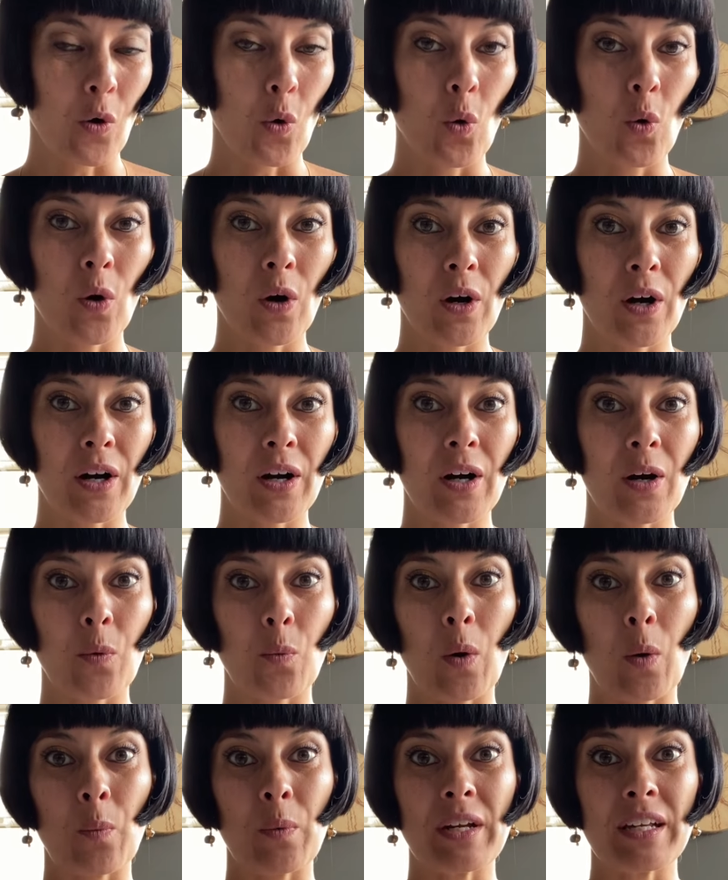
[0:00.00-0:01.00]
or
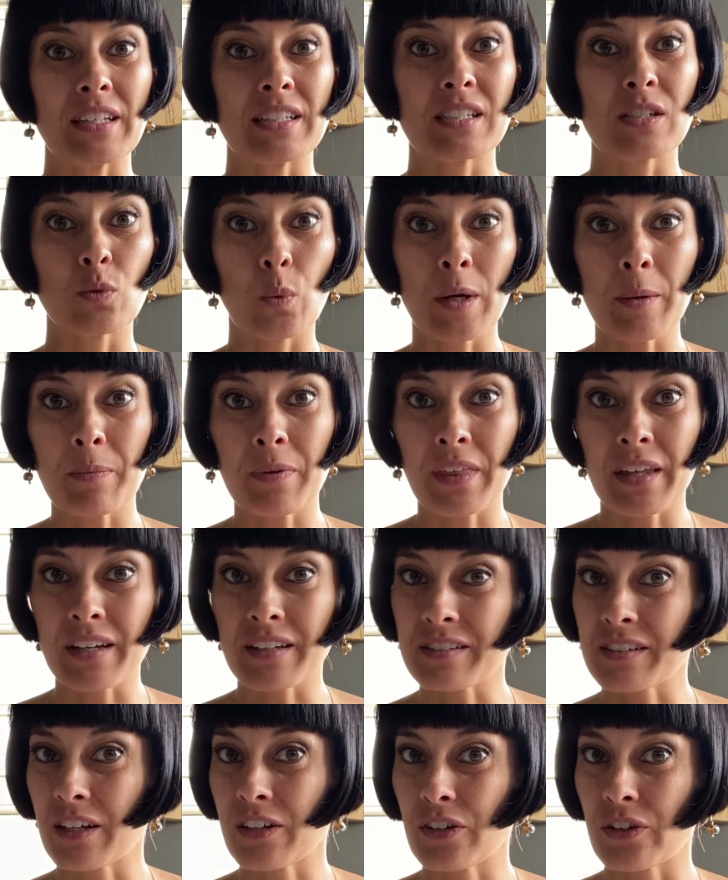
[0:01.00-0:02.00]
when we sweep
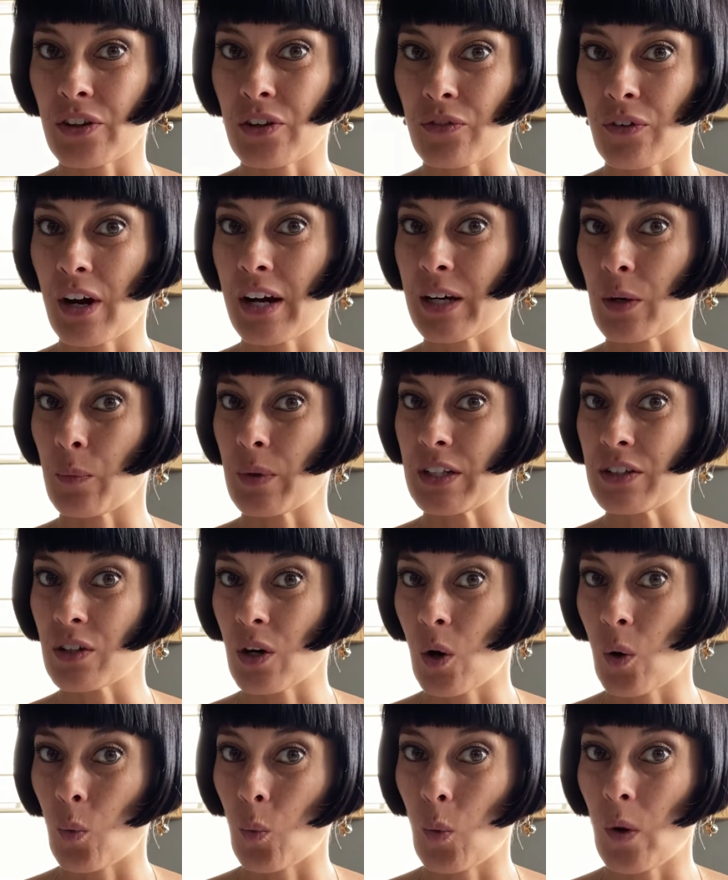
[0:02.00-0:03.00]
things under the rug and we
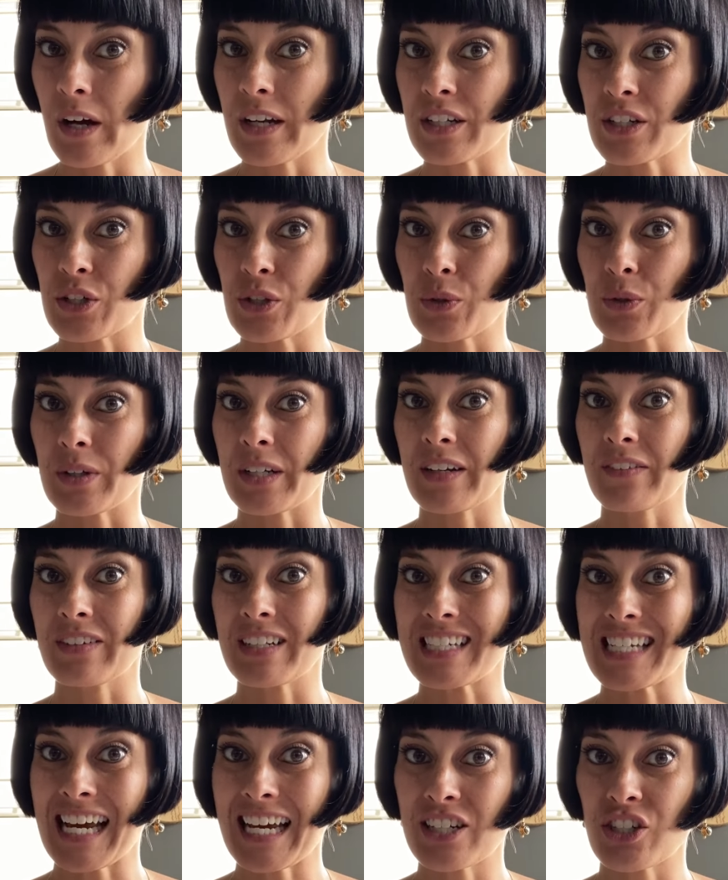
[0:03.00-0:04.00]
don't want to give
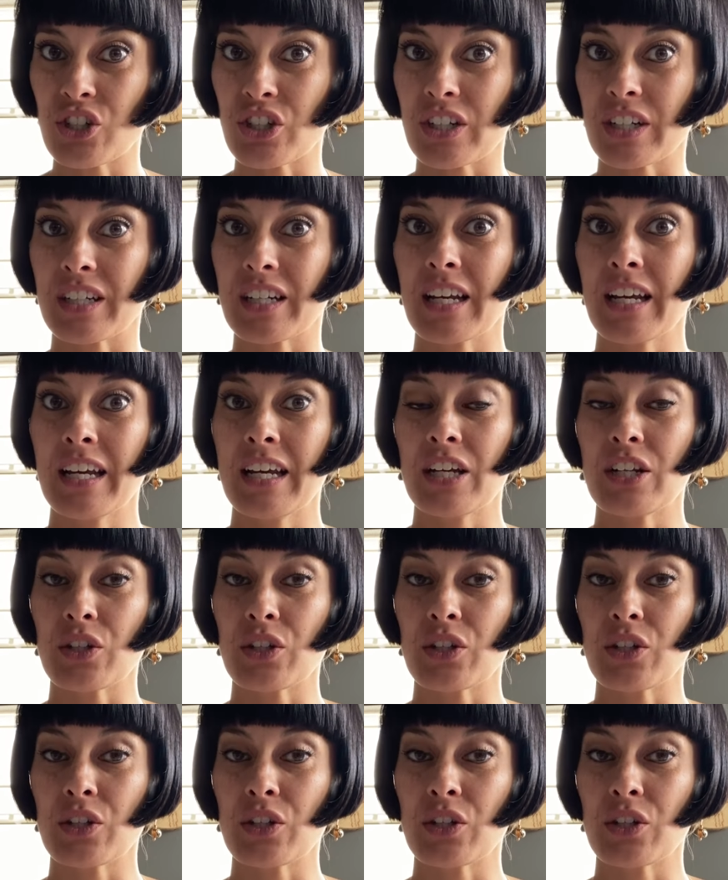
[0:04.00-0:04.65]
attention